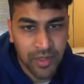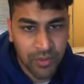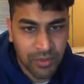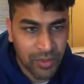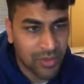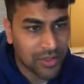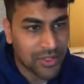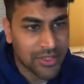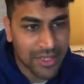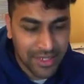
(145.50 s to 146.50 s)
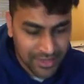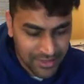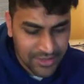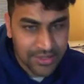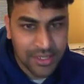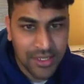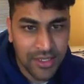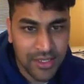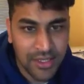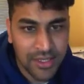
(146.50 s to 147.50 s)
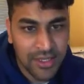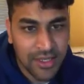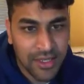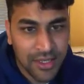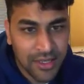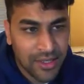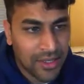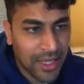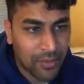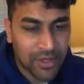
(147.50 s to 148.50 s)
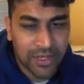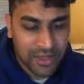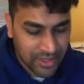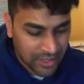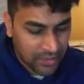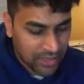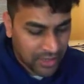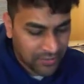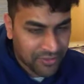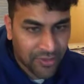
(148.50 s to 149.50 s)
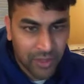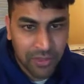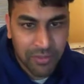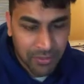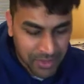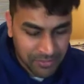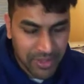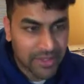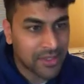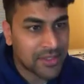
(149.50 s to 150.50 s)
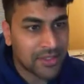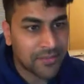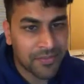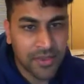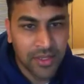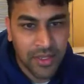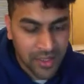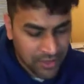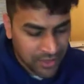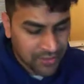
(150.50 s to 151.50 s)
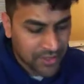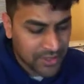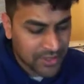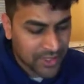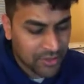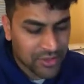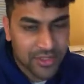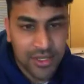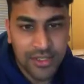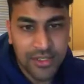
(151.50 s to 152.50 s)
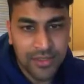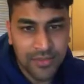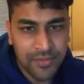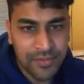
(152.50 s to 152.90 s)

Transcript: We will call this linked list, and it'll have the following public methods. First, a constructor,